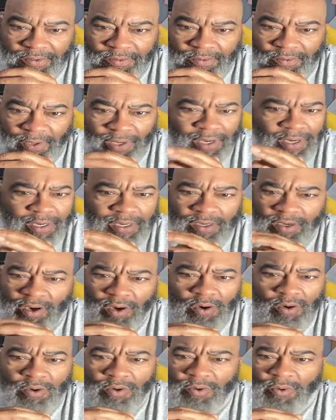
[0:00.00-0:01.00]
wearing
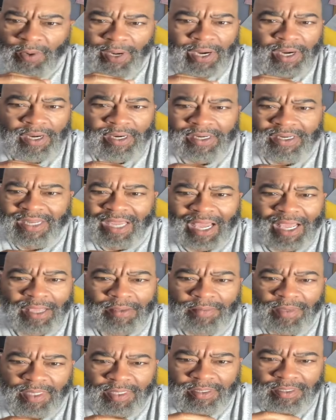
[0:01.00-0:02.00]
gold, wearing
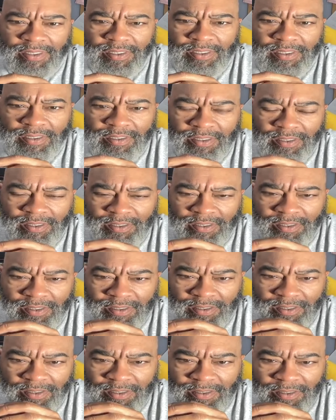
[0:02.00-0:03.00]
diamonds,
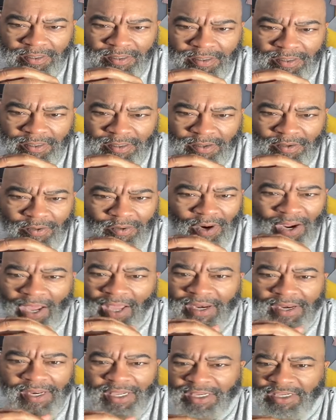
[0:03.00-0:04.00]

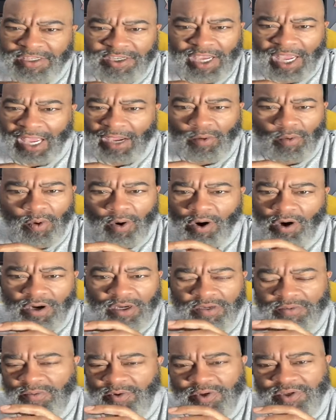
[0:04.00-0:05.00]
riding in
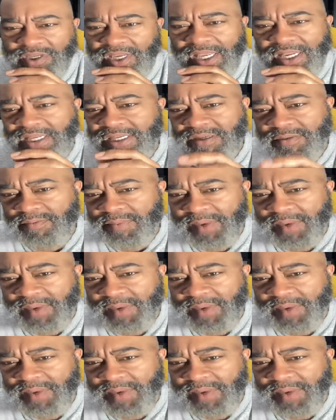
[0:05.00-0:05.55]
Jaguars, Mercedes, and